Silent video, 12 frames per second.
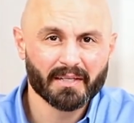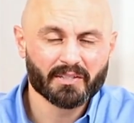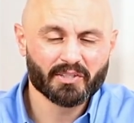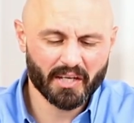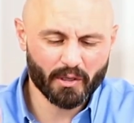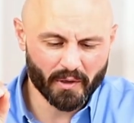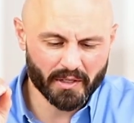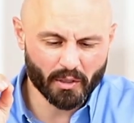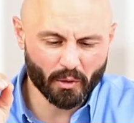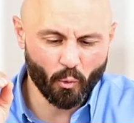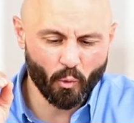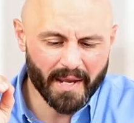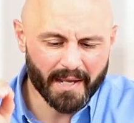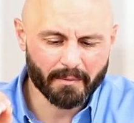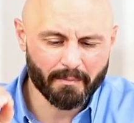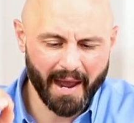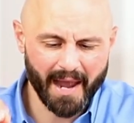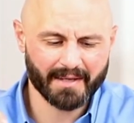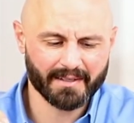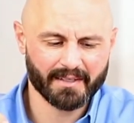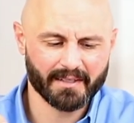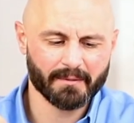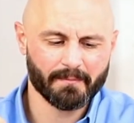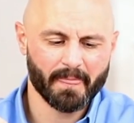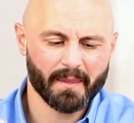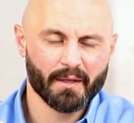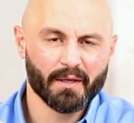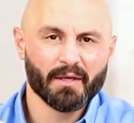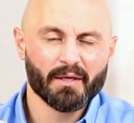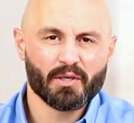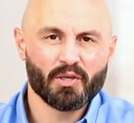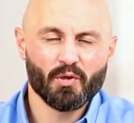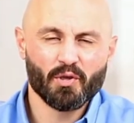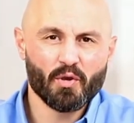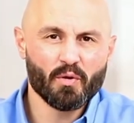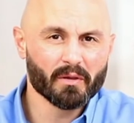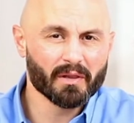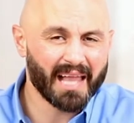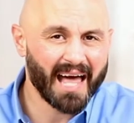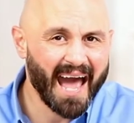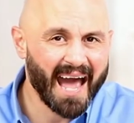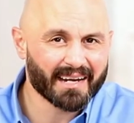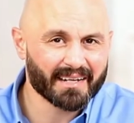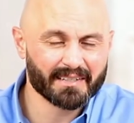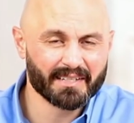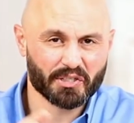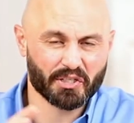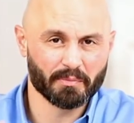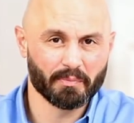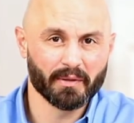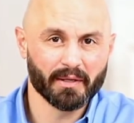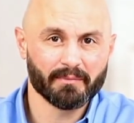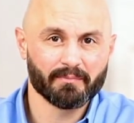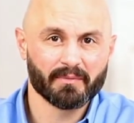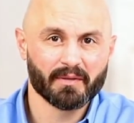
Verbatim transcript: See, when you're weak-minded, you lack discipline.